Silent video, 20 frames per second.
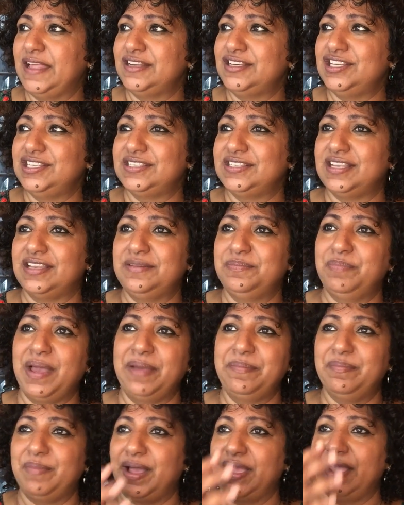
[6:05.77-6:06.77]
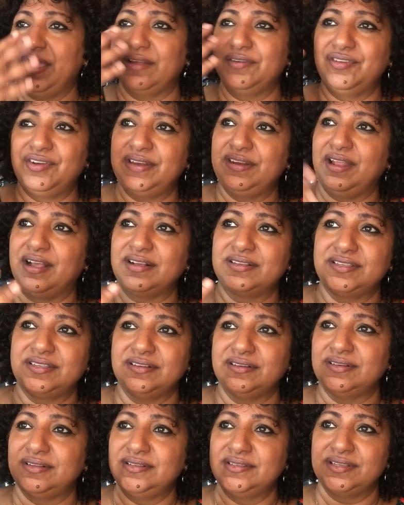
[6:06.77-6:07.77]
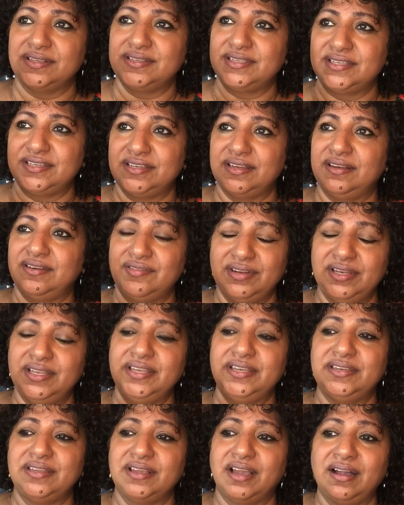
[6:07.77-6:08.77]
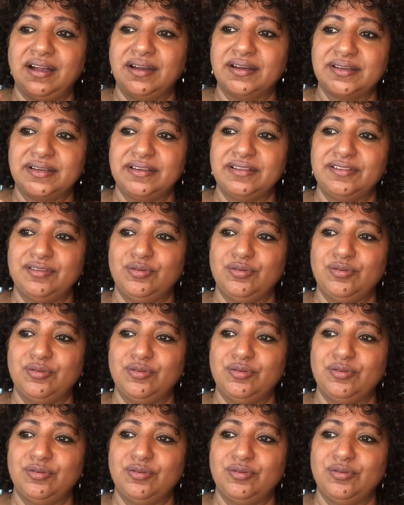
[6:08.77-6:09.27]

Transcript: she said, ma'am, my under eye dark circles are still really dark.